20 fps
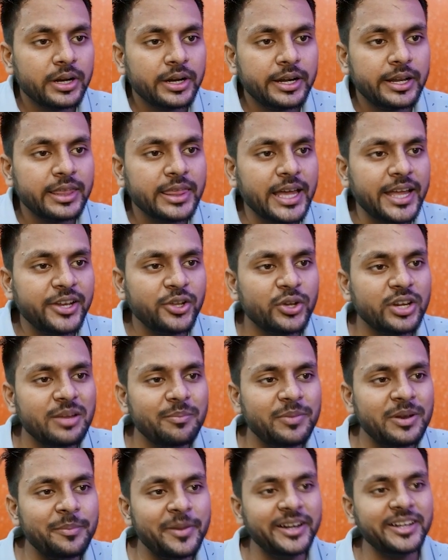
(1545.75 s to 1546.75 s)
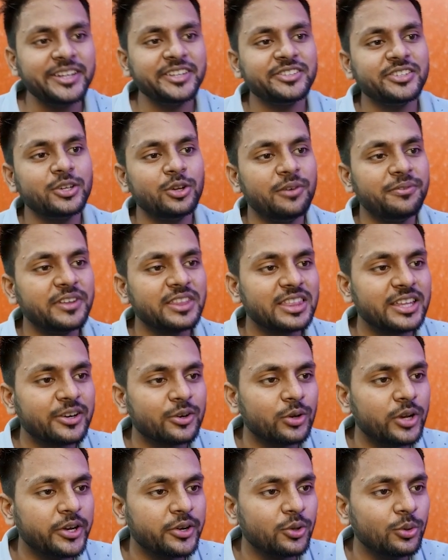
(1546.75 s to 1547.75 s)
Design your implementation of a
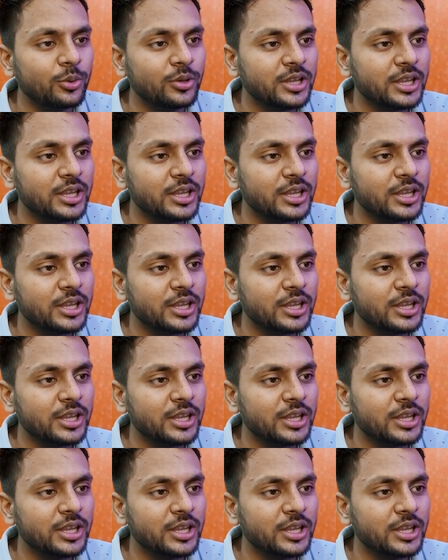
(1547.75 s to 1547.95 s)
circular queue.